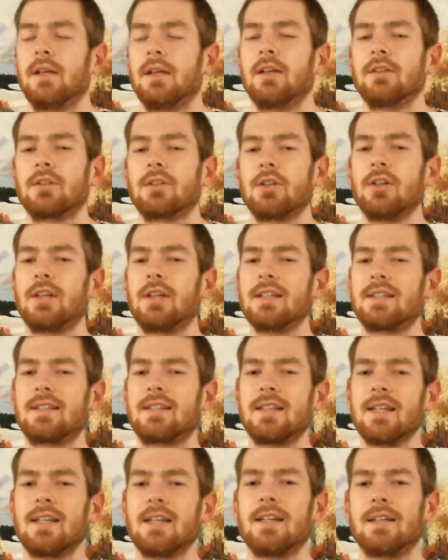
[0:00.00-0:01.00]
So you can
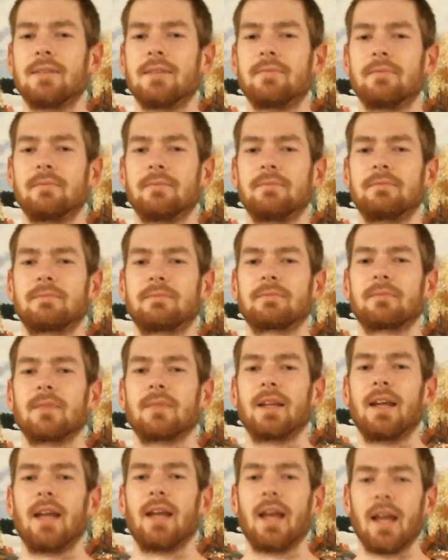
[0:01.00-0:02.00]
see,
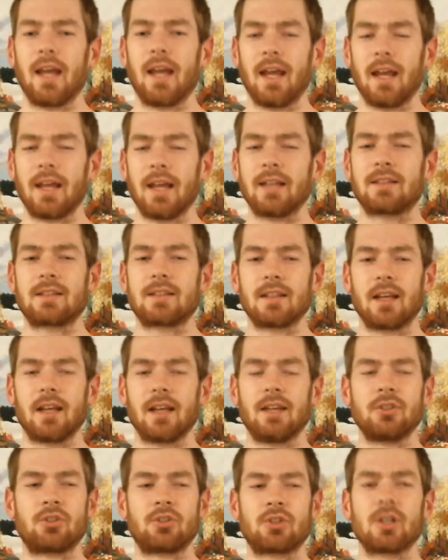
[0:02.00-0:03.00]
it's
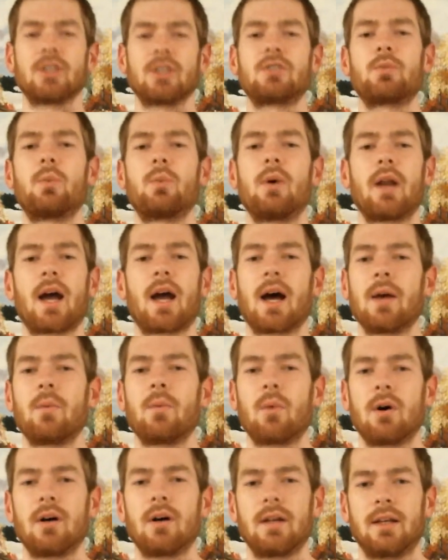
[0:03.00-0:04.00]
just what I
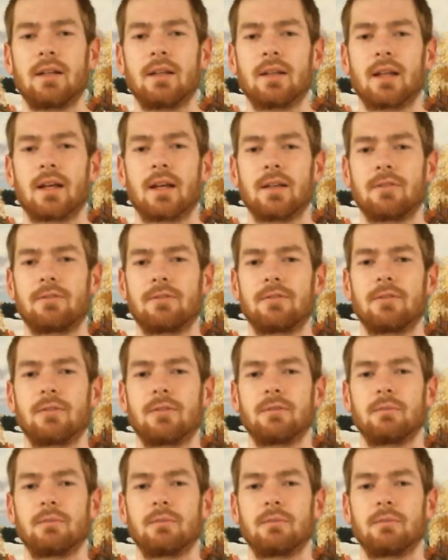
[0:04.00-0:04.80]
want in life.